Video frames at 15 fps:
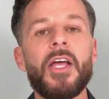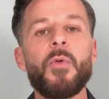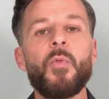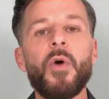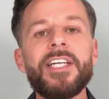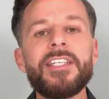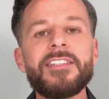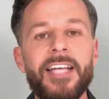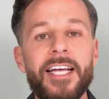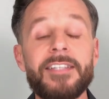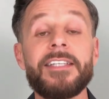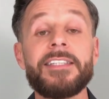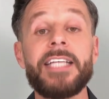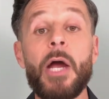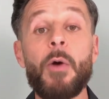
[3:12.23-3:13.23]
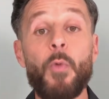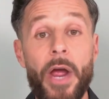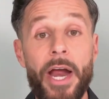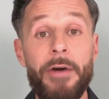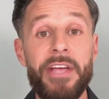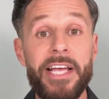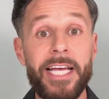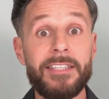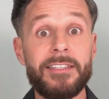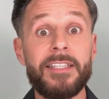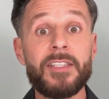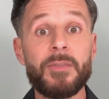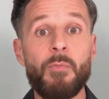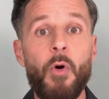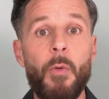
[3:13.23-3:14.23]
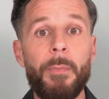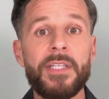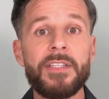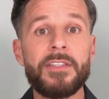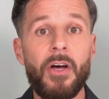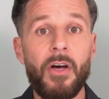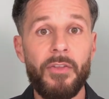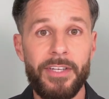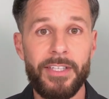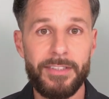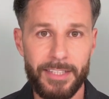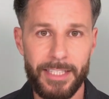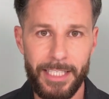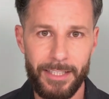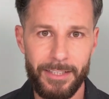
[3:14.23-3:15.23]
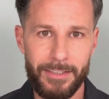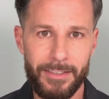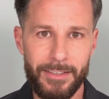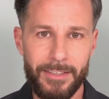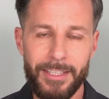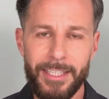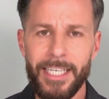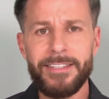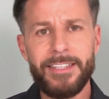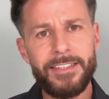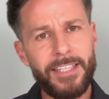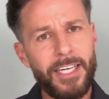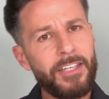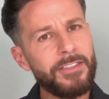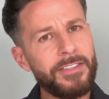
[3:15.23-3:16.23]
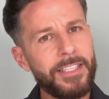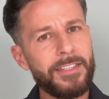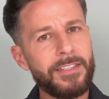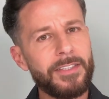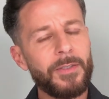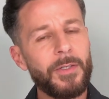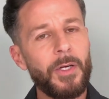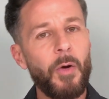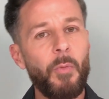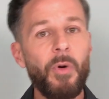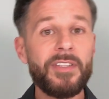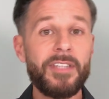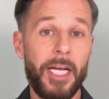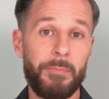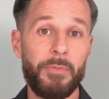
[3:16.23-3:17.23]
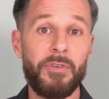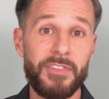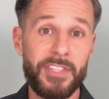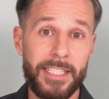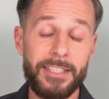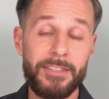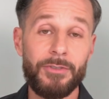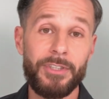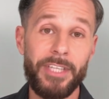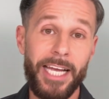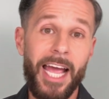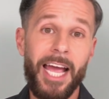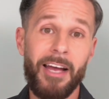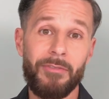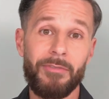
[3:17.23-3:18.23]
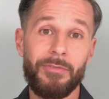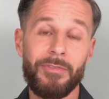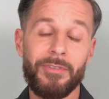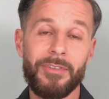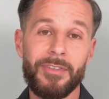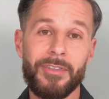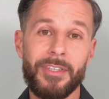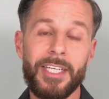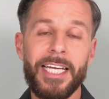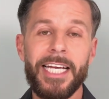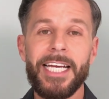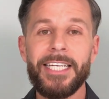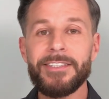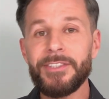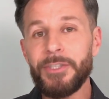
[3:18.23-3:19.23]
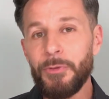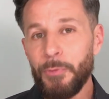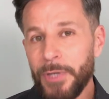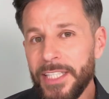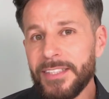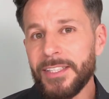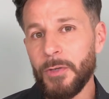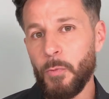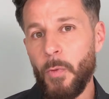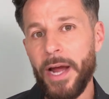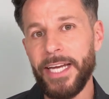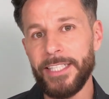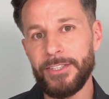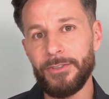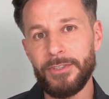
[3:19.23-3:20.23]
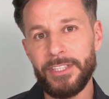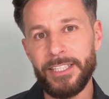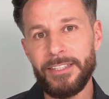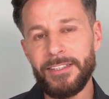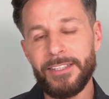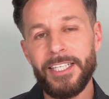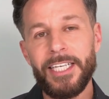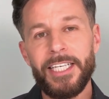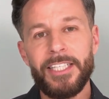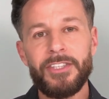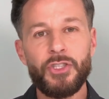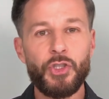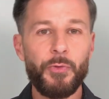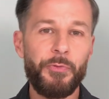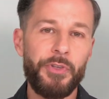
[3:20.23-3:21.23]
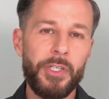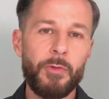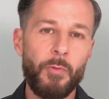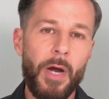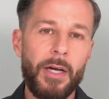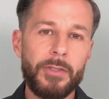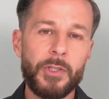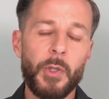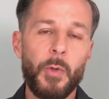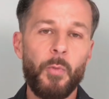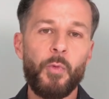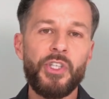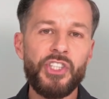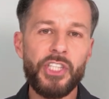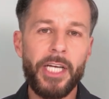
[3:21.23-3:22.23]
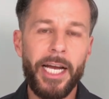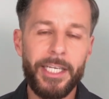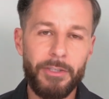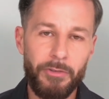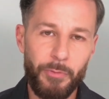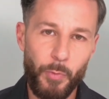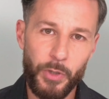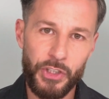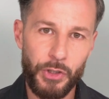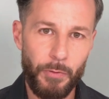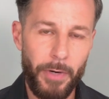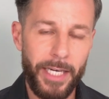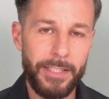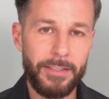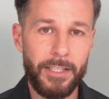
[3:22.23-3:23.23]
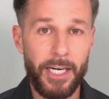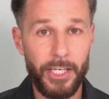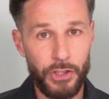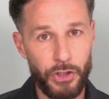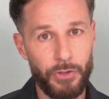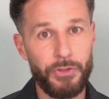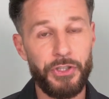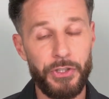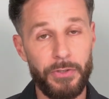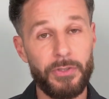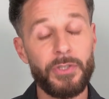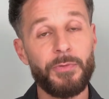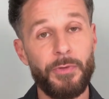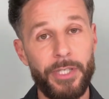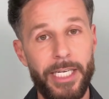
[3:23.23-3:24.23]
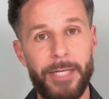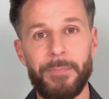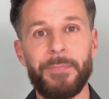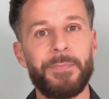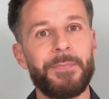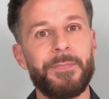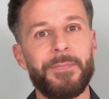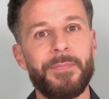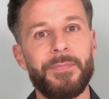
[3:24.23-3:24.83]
what is that they are wearing at this moment on their skin? And the second is, what type of skin do they have? And the reason why I do this is to figure out which kind of moisturizer I should use for them.